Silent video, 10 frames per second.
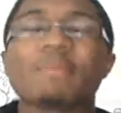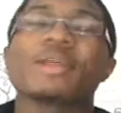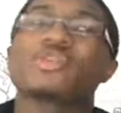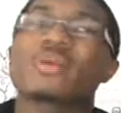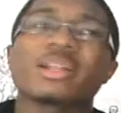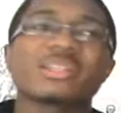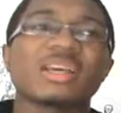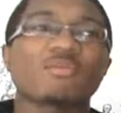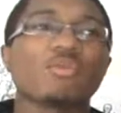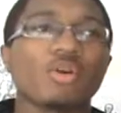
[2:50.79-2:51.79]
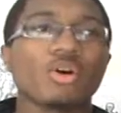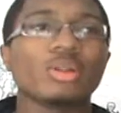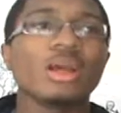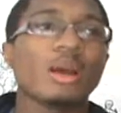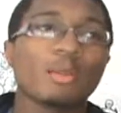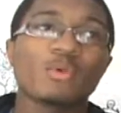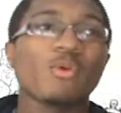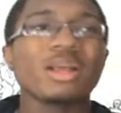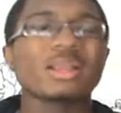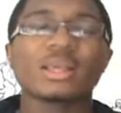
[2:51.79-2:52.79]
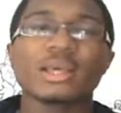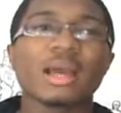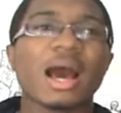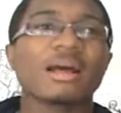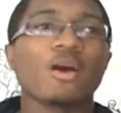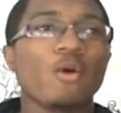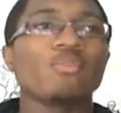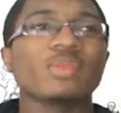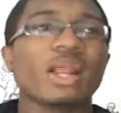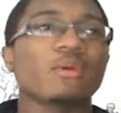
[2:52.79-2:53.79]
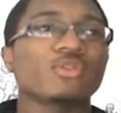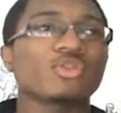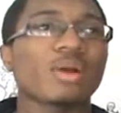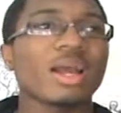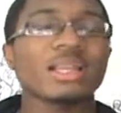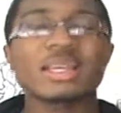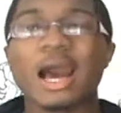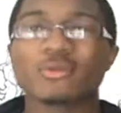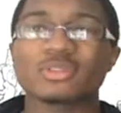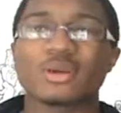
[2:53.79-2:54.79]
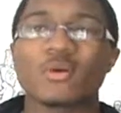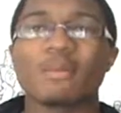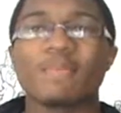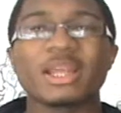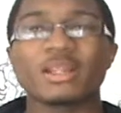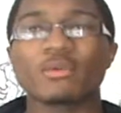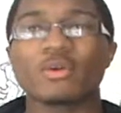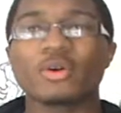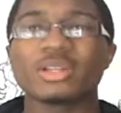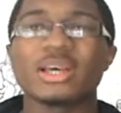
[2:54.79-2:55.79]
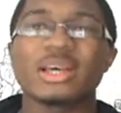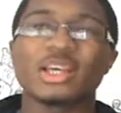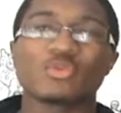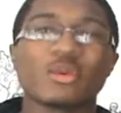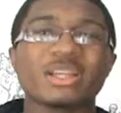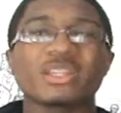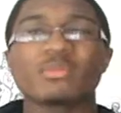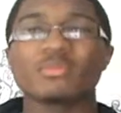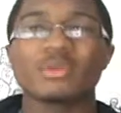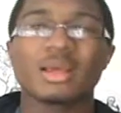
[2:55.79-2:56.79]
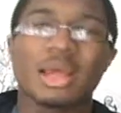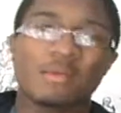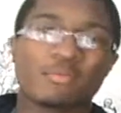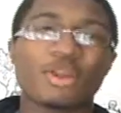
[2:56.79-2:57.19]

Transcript: I'm not trying to save the world, but one thing I hope that I will try and douse or abate in the world is racism and